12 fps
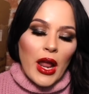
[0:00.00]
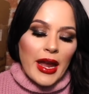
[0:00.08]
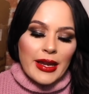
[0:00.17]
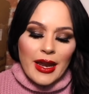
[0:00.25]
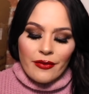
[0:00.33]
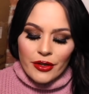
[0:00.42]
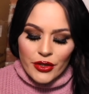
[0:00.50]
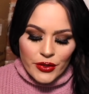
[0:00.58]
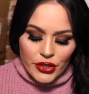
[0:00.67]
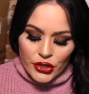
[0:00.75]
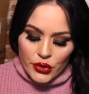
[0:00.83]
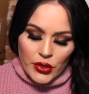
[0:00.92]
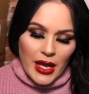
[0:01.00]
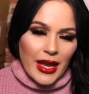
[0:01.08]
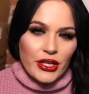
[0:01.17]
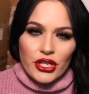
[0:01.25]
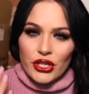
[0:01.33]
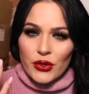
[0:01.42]
I never used to do that.
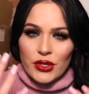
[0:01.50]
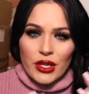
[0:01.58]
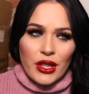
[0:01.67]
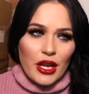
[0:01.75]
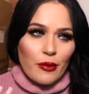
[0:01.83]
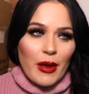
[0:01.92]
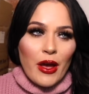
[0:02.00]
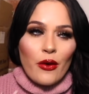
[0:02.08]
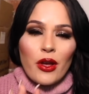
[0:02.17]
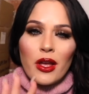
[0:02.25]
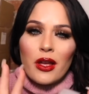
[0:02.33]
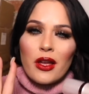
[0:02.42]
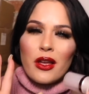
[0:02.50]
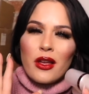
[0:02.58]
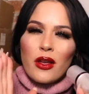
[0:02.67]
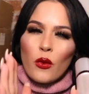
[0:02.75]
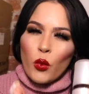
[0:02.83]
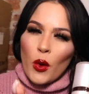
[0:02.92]
I just used to think about
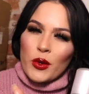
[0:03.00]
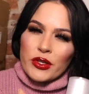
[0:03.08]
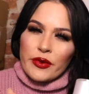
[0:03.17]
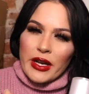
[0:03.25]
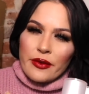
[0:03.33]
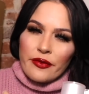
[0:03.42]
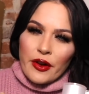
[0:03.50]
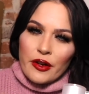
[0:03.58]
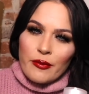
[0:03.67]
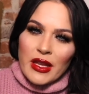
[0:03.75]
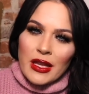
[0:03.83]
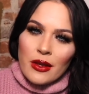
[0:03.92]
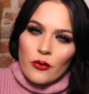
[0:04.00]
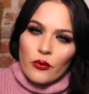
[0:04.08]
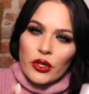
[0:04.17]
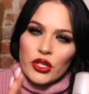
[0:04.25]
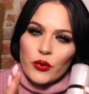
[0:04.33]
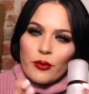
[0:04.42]
what was right in front of me,
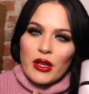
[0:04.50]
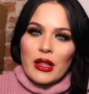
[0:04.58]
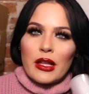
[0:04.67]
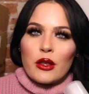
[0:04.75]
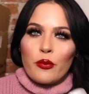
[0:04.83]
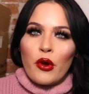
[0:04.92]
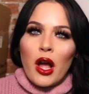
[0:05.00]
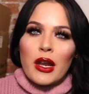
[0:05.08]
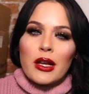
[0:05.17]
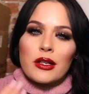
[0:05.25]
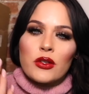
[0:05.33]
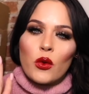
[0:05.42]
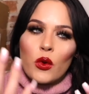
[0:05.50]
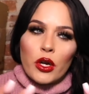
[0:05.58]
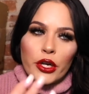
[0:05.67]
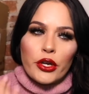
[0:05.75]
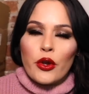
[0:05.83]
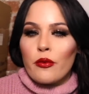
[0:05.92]
which would be like the products
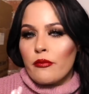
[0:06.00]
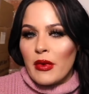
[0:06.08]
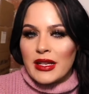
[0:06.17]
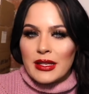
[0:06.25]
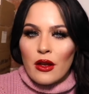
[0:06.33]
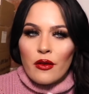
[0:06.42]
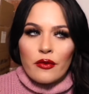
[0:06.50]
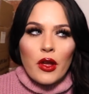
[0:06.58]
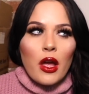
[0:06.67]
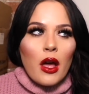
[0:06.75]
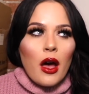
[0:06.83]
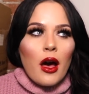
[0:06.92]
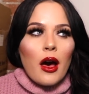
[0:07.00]
or, you know, myself.